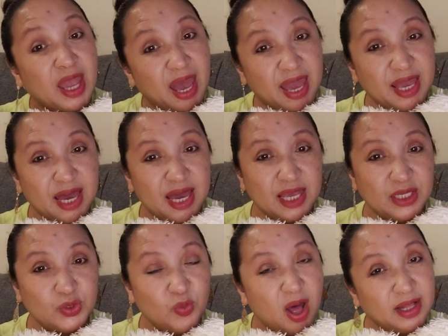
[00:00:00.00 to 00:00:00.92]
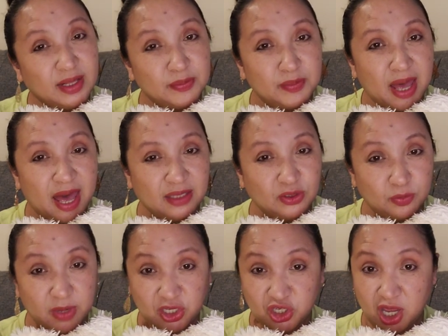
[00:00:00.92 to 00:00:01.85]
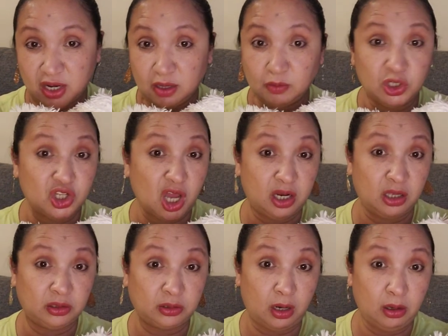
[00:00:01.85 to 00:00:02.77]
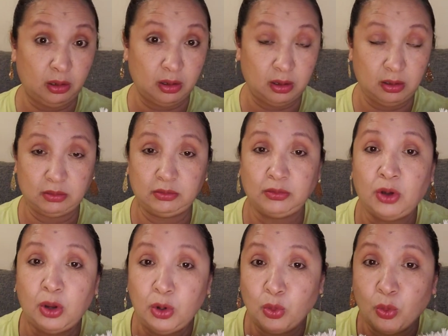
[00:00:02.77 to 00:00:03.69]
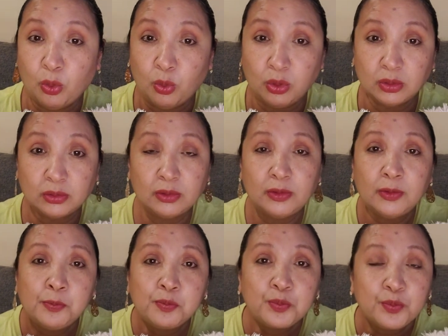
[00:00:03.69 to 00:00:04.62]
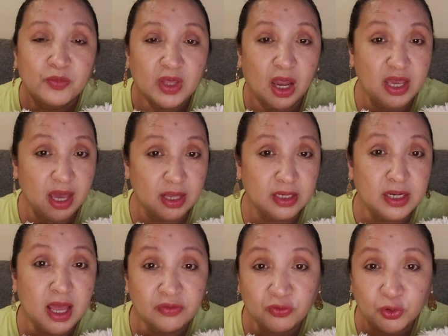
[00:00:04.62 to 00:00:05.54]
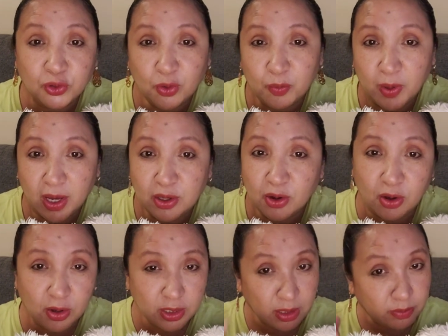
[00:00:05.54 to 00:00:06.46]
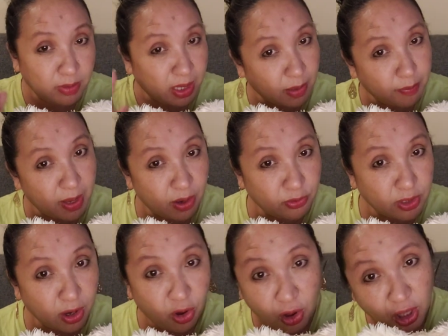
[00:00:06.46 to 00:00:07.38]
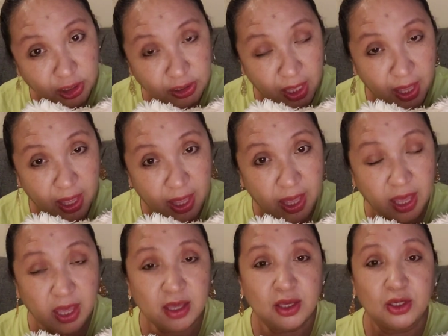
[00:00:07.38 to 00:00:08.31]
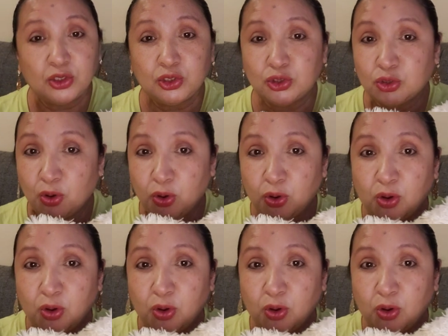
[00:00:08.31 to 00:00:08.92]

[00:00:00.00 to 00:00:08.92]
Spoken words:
Hi guys! Welcome back to my channel. My channel talaga. Kaloko. Ayan, in-effort ko pa kayo. Nag-makeup pa ako ng konti. So,